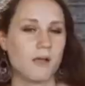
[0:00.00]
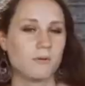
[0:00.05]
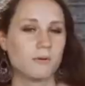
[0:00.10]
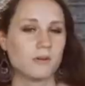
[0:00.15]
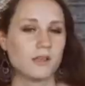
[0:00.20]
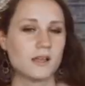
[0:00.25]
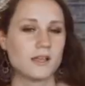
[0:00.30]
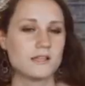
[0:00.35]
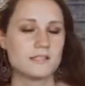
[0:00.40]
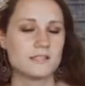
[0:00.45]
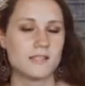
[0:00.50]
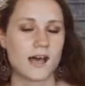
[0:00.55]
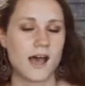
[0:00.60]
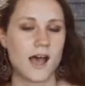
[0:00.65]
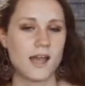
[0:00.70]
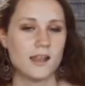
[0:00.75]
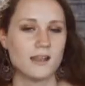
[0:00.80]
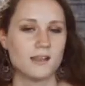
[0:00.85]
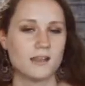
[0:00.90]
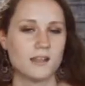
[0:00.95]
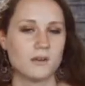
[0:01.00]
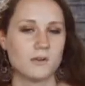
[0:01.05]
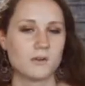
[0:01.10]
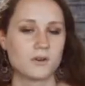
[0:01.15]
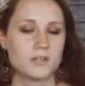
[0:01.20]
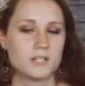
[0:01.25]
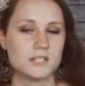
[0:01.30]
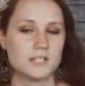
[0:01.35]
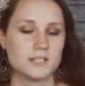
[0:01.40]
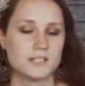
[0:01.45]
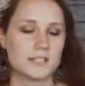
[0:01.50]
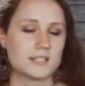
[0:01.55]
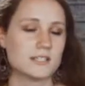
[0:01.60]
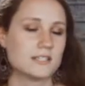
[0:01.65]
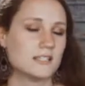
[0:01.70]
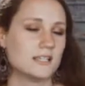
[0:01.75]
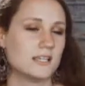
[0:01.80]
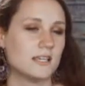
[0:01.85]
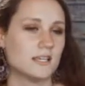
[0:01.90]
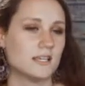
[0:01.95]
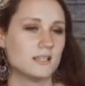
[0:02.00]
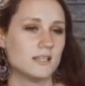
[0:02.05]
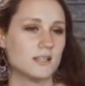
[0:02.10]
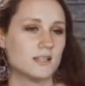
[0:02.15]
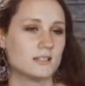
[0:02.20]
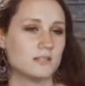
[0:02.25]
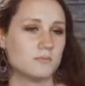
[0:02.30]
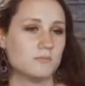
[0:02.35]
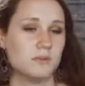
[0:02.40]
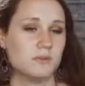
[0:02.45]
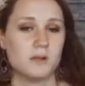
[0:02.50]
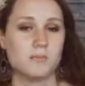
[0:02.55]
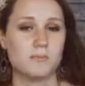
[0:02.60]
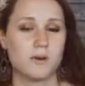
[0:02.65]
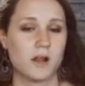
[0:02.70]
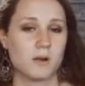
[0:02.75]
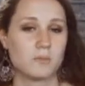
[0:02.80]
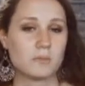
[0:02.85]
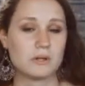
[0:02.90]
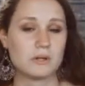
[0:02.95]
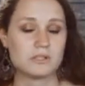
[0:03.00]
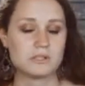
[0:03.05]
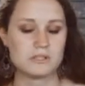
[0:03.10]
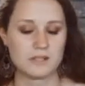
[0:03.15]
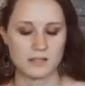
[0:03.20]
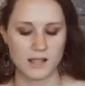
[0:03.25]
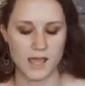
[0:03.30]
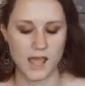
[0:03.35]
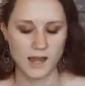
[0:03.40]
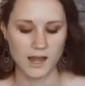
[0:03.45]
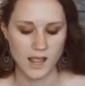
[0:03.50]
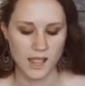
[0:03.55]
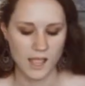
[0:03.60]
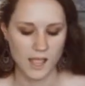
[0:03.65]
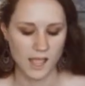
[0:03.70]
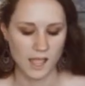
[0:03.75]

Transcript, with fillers: I realize that in order to succeed and to be a better person, that